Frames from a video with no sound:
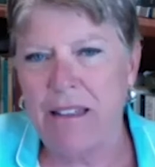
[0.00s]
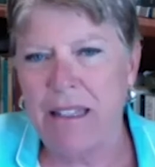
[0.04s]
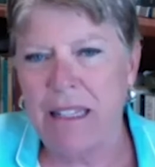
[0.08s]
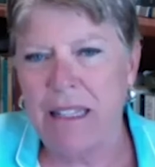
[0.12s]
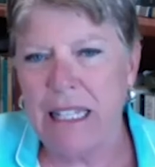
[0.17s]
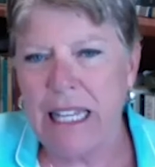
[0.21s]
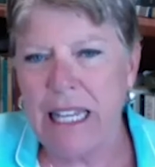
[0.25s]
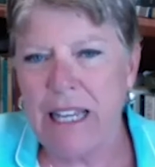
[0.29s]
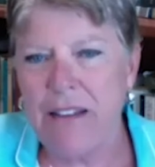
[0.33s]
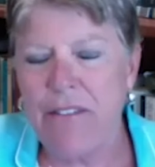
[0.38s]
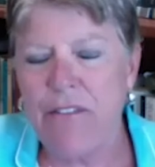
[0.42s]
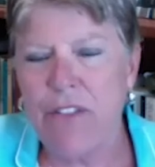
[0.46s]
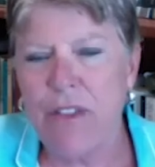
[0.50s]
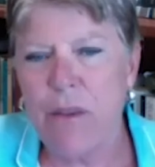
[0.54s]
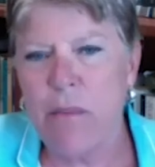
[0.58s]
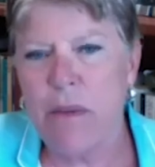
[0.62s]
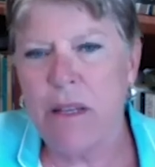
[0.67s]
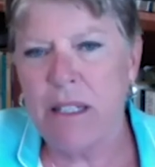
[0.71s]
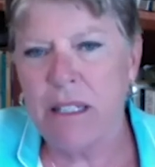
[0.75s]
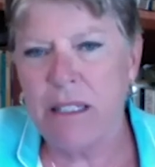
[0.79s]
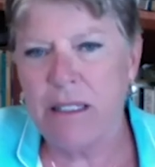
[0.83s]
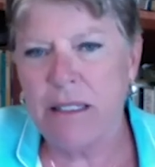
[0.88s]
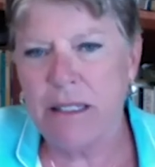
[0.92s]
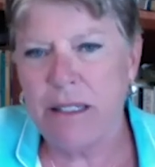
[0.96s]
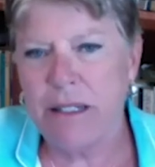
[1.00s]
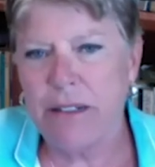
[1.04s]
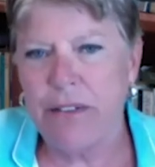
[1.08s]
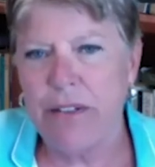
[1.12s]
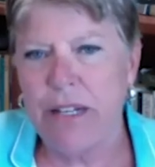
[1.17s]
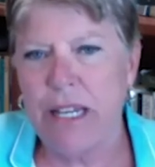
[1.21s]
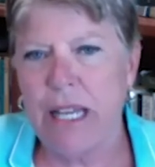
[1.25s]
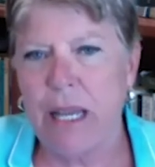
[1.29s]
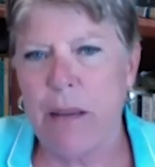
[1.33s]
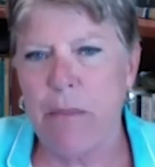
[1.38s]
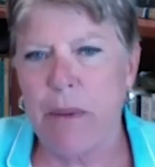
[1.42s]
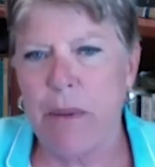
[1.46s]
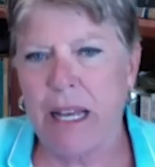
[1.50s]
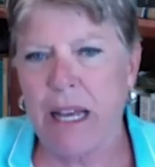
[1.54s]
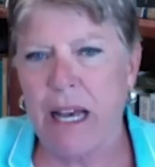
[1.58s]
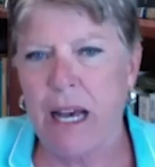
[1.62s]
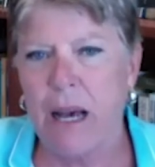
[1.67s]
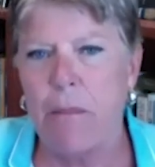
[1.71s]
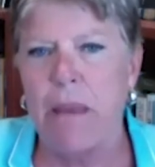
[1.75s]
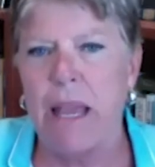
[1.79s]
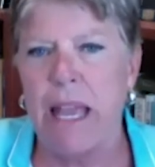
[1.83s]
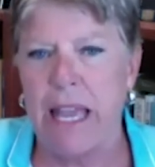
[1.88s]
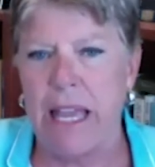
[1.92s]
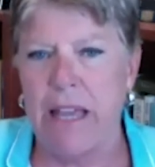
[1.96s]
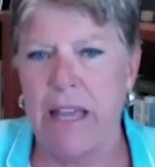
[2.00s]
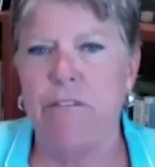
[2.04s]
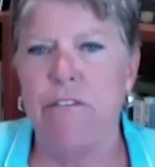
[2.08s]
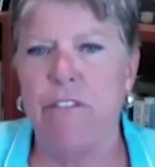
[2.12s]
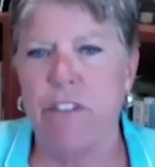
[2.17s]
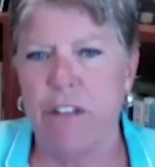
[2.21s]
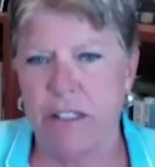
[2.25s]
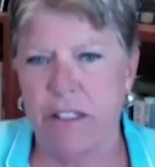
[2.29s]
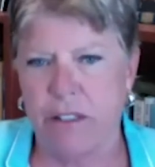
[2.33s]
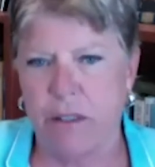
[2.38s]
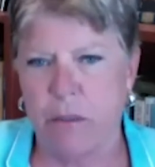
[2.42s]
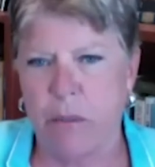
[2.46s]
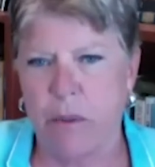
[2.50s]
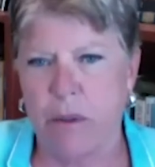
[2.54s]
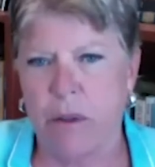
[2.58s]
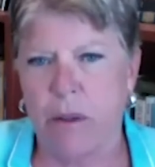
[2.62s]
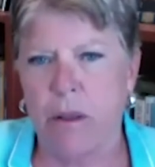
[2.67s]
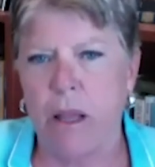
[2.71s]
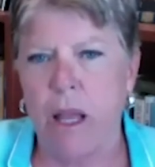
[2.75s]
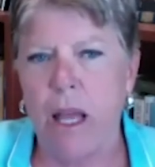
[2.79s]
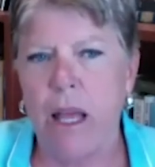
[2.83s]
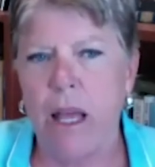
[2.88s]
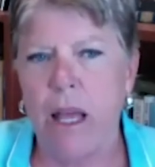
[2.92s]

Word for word: leave the military and become invisible.